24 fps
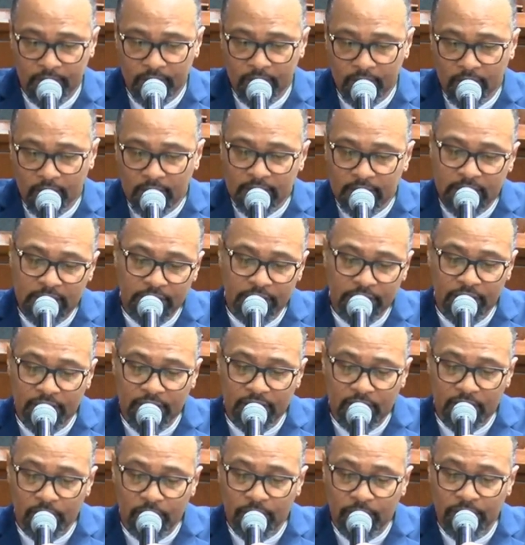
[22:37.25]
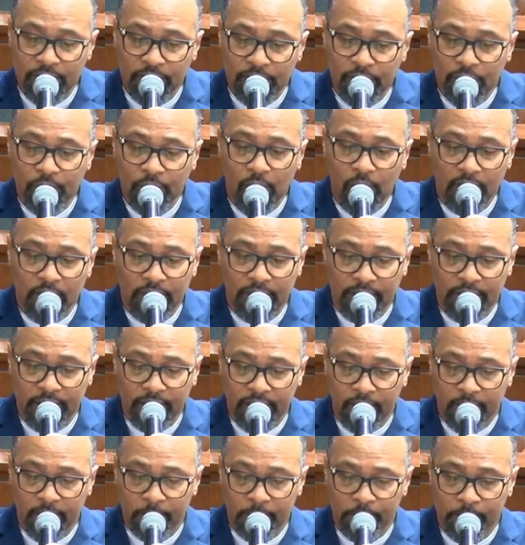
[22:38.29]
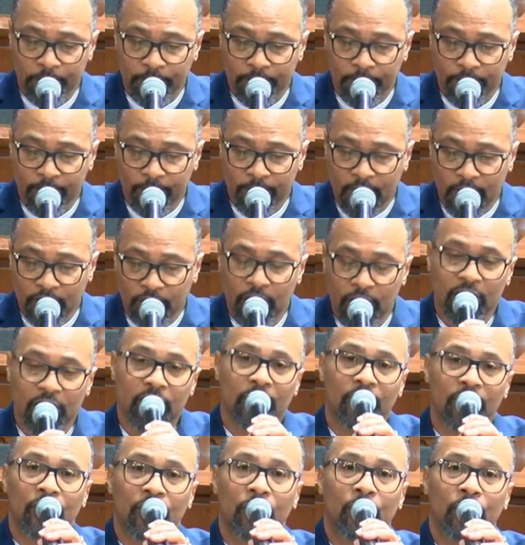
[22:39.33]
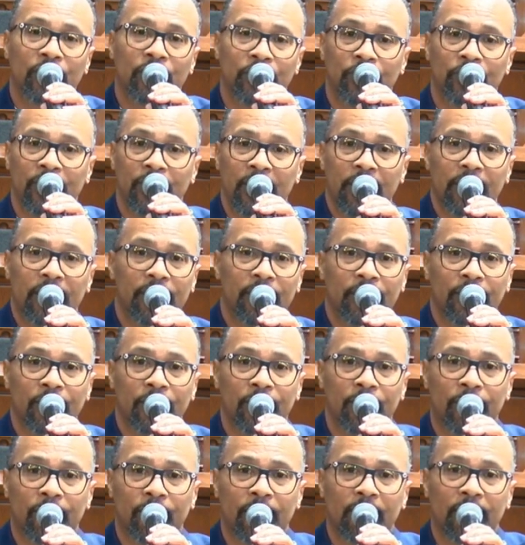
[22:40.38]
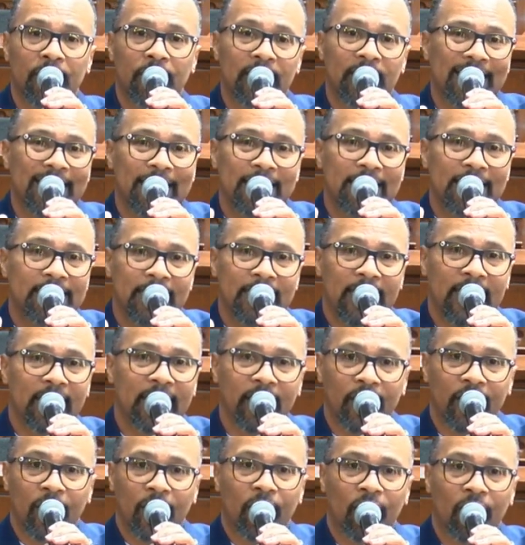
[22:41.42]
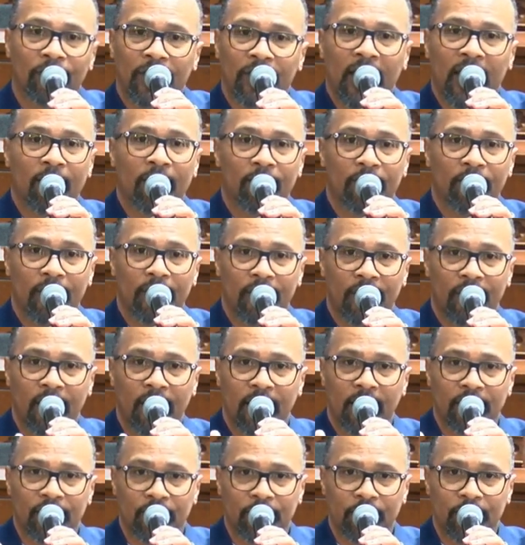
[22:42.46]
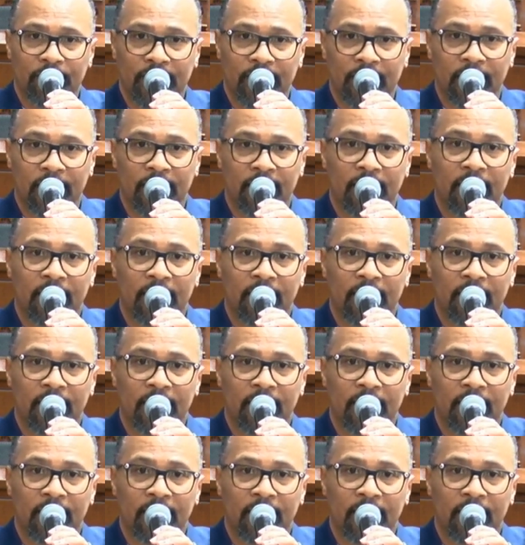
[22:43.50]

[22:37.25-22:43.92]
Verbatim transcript: See, Jesus was instructing them just to do what you needed to do. He'd take care of everything that you needed.